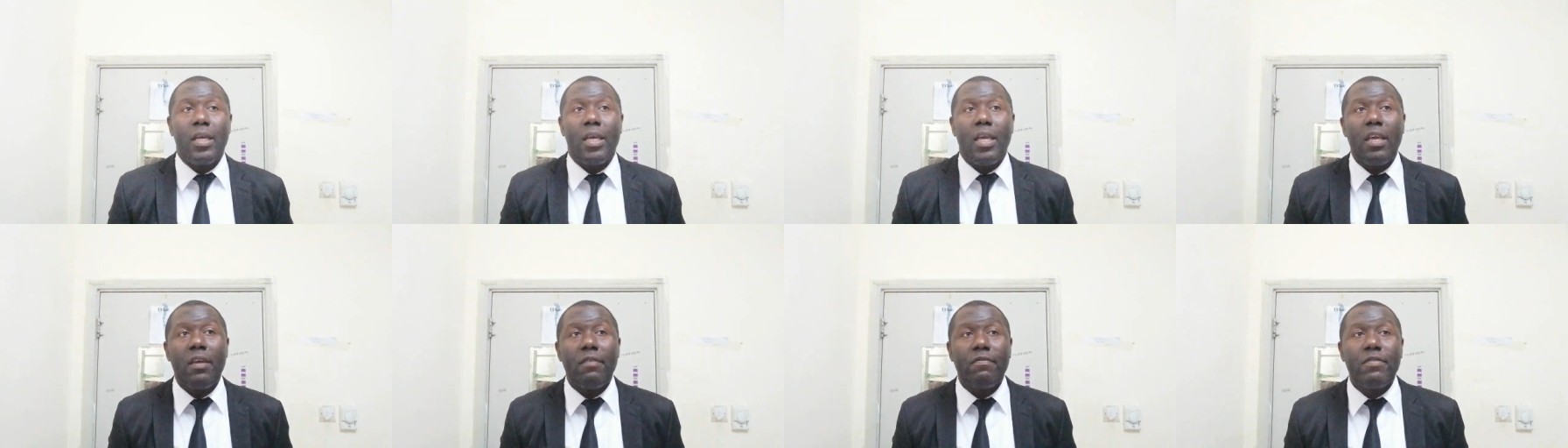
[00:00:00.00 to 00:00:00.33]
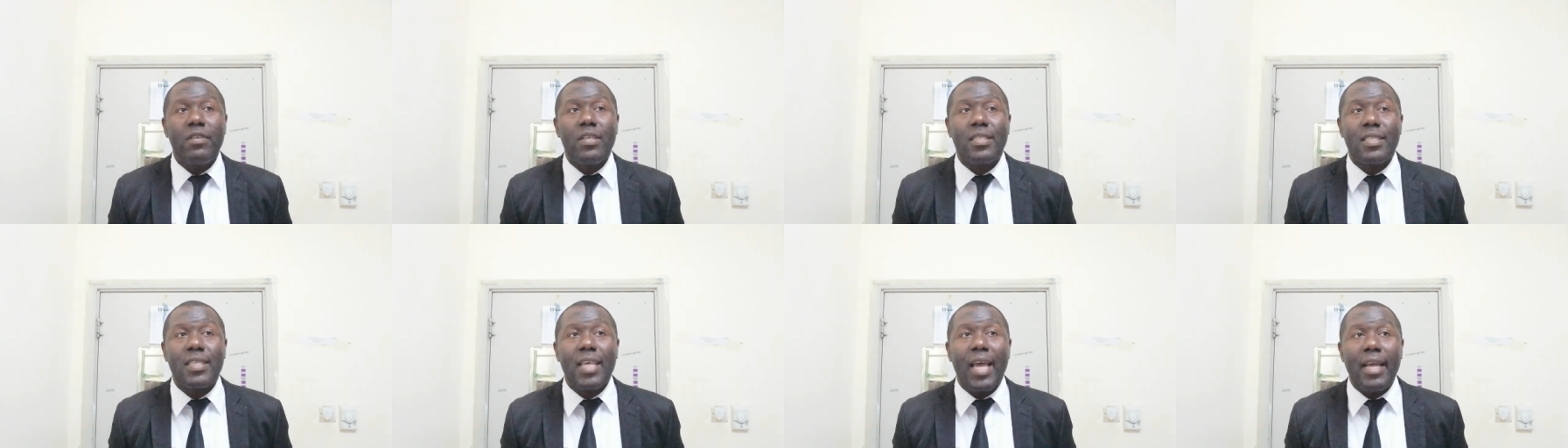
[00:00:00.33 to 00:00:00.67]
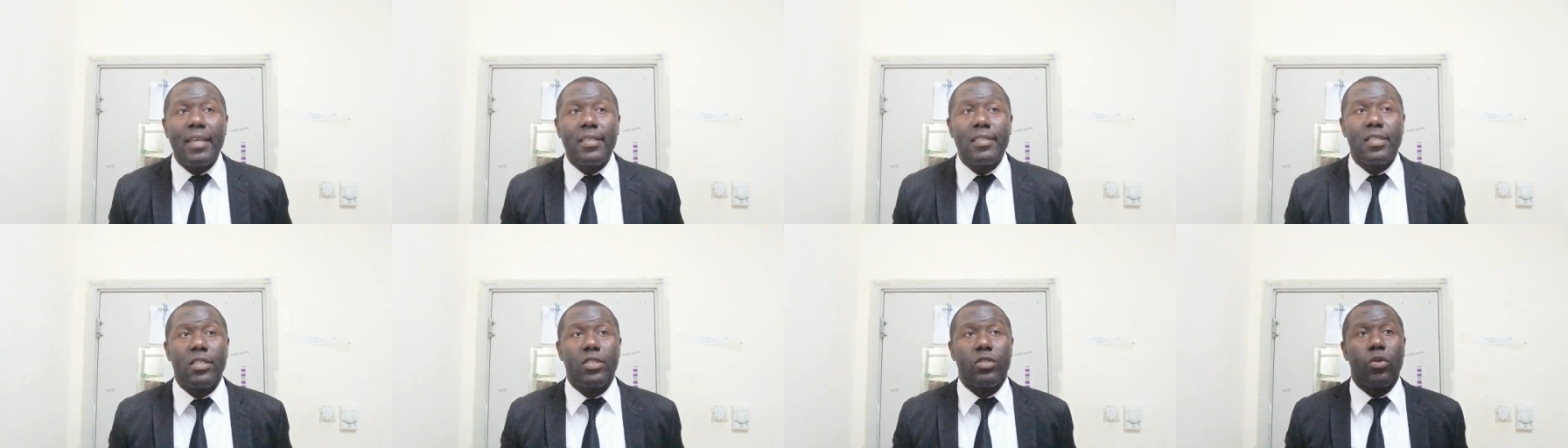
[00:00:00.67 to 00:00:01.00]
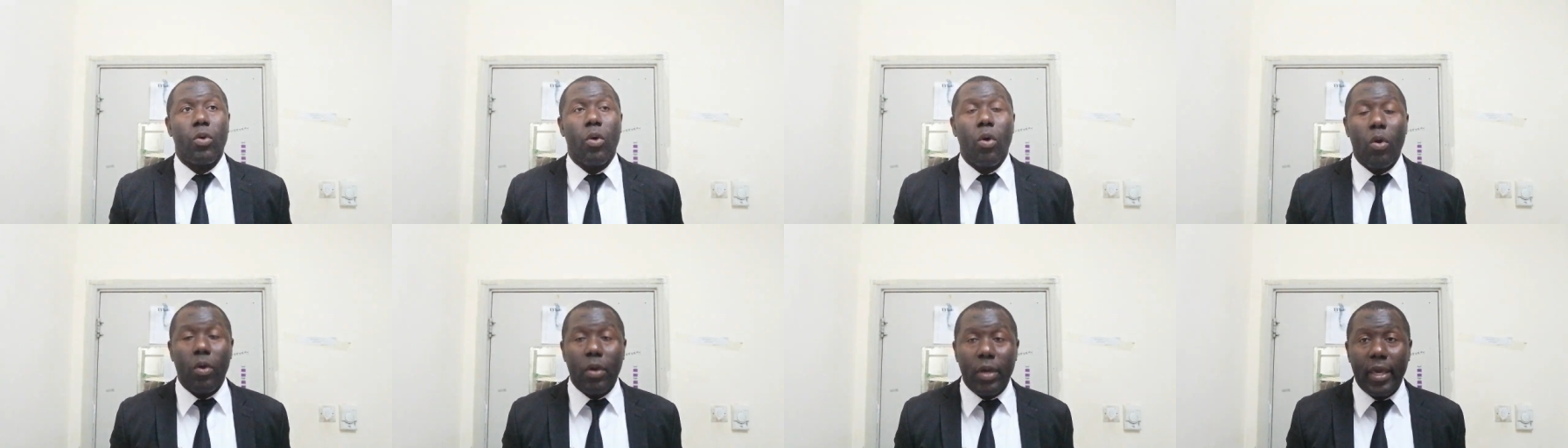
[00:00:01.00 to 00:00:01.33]
If the size
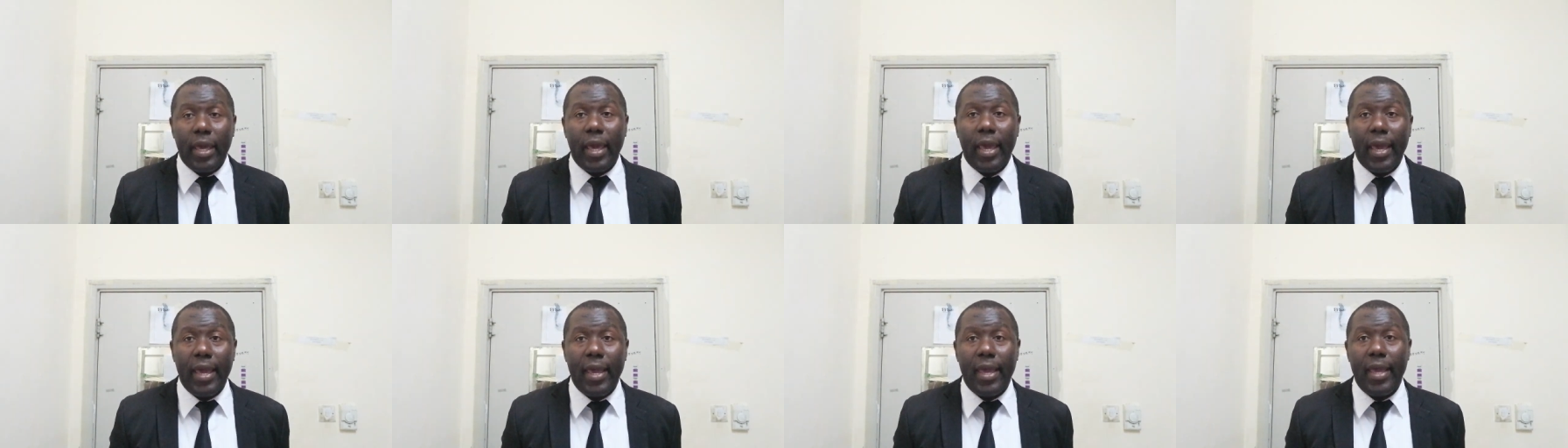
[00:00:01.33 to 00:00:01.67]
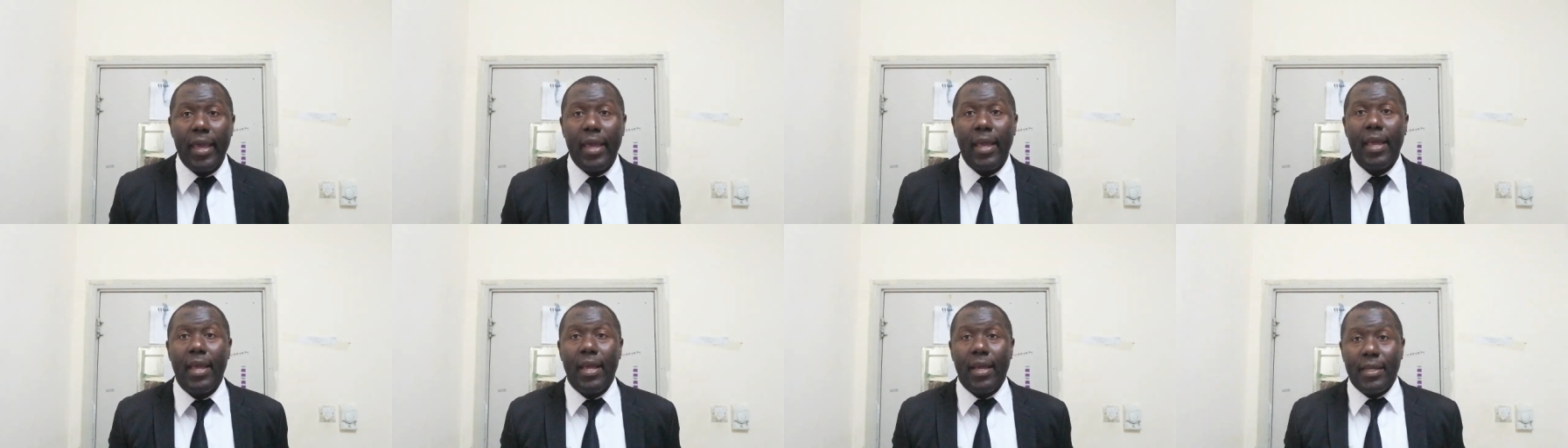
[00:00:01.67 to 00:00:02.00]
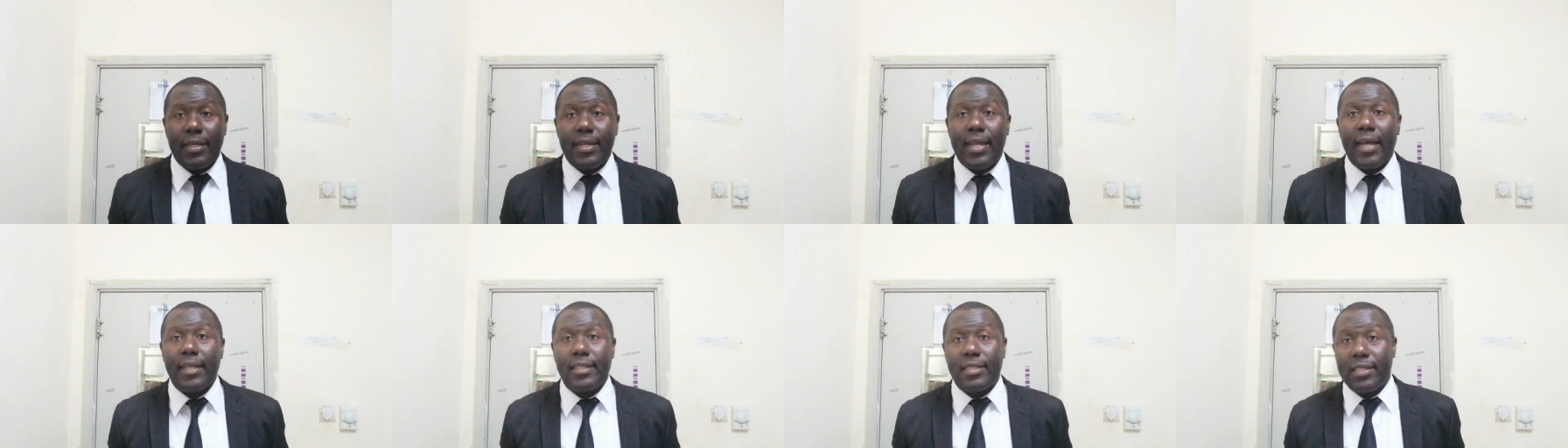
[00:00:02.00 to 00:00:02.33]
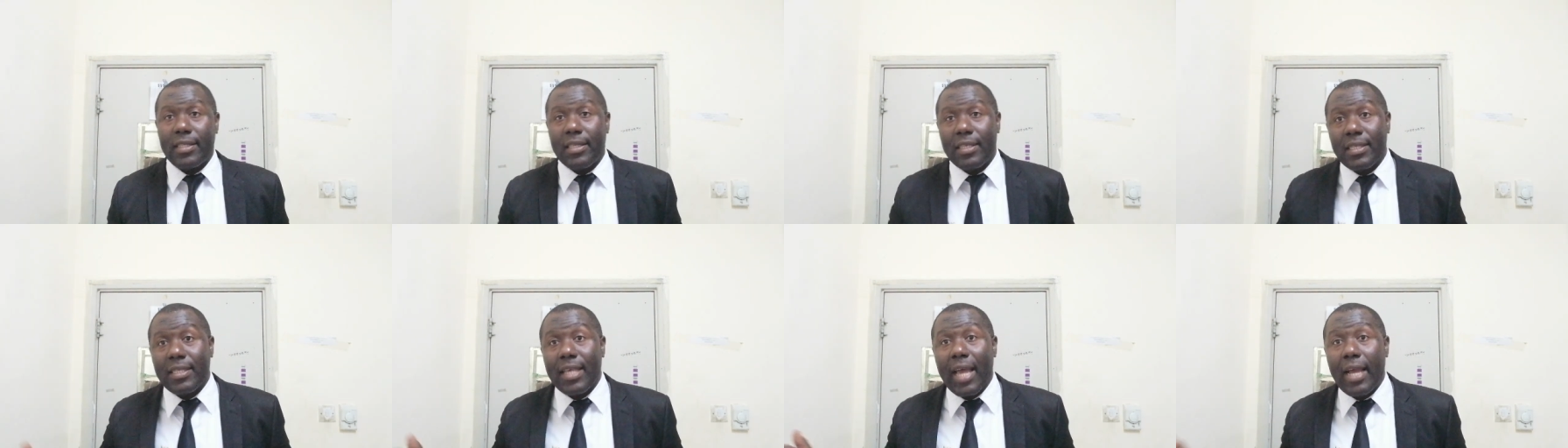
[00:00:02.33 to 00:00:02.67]
is okay, that
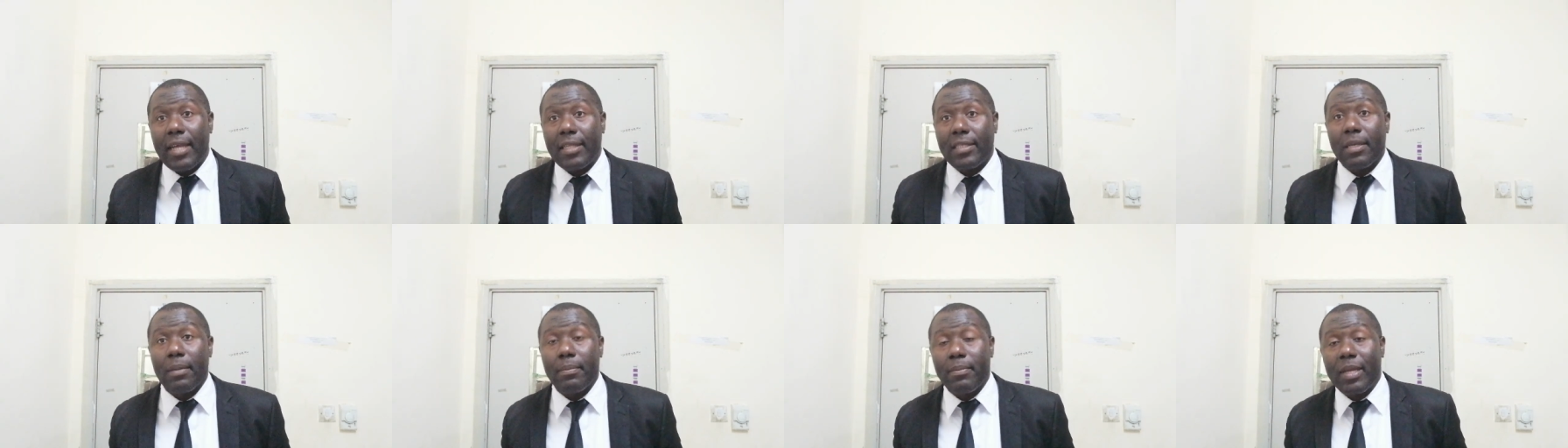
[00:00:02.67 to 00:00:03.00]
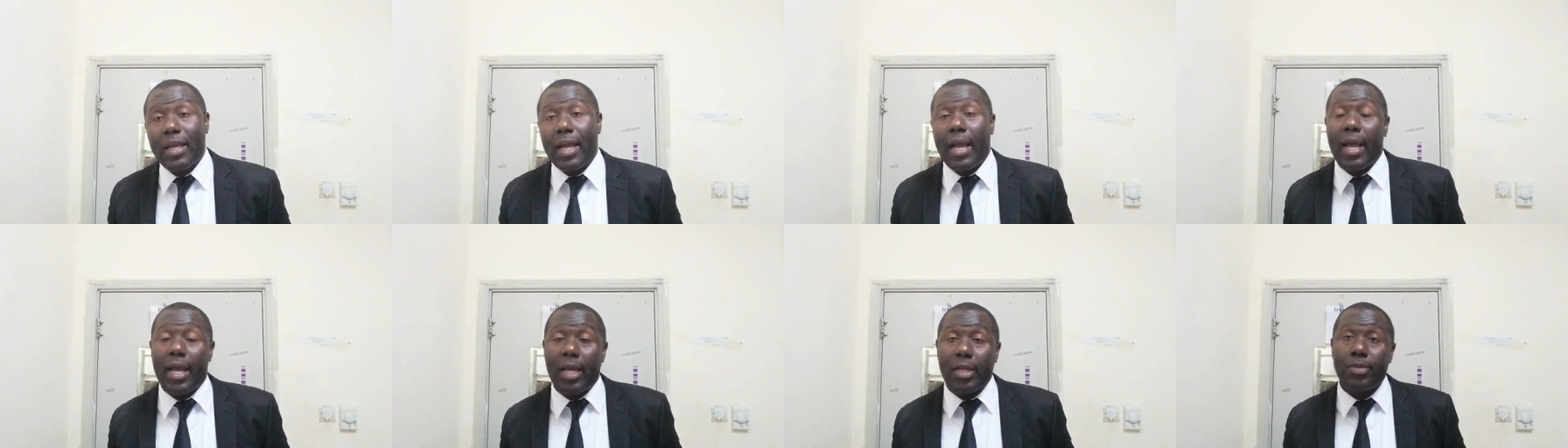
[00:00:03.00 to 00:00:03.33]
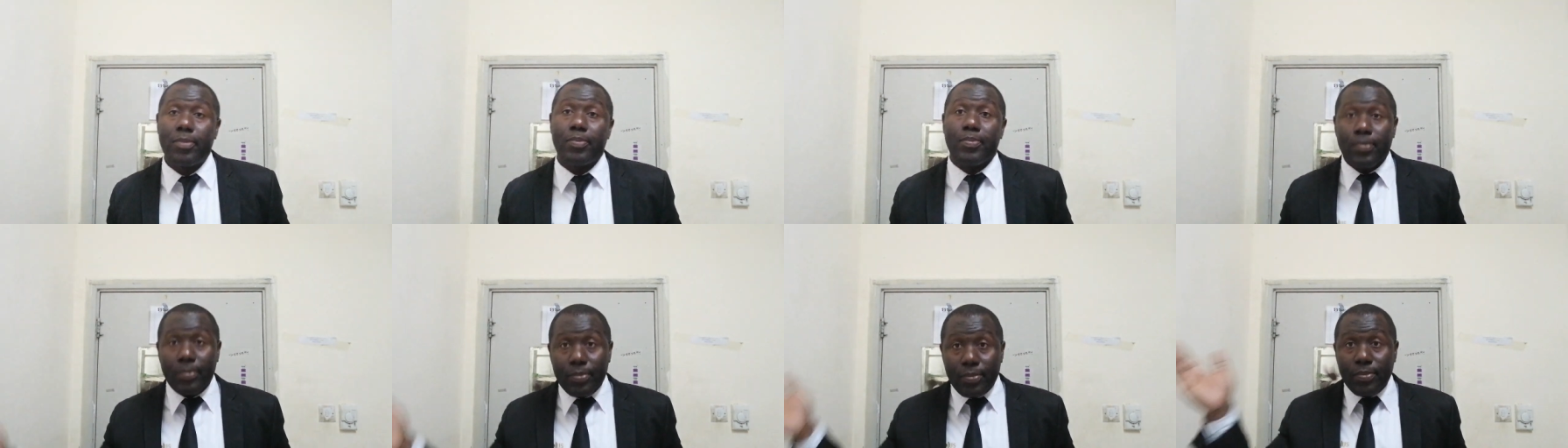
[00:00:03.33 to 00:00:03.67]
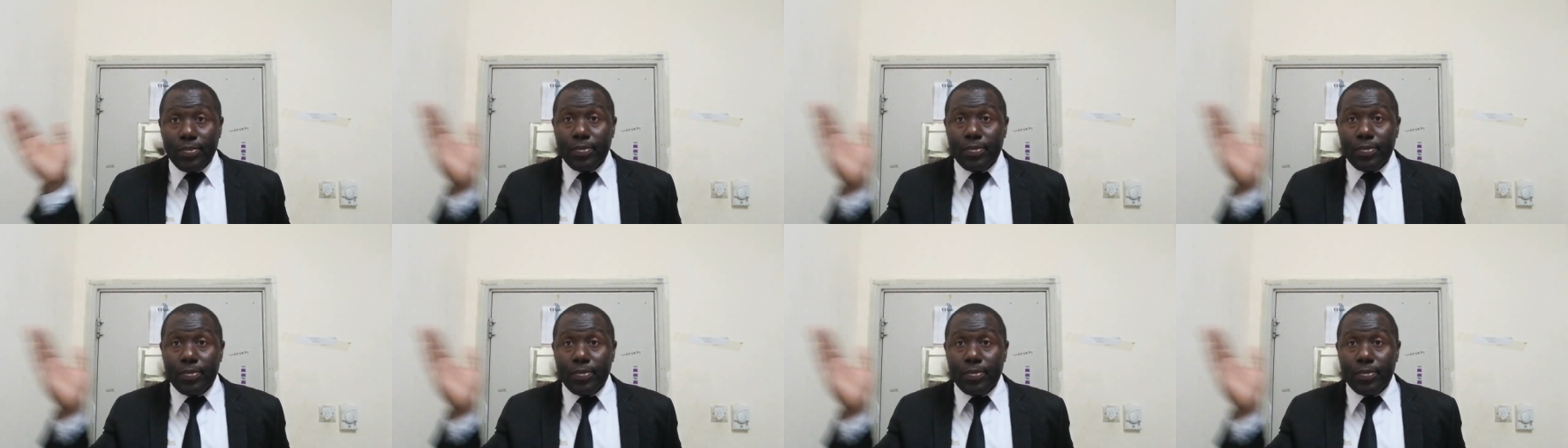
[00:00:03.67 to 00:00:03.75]
this item can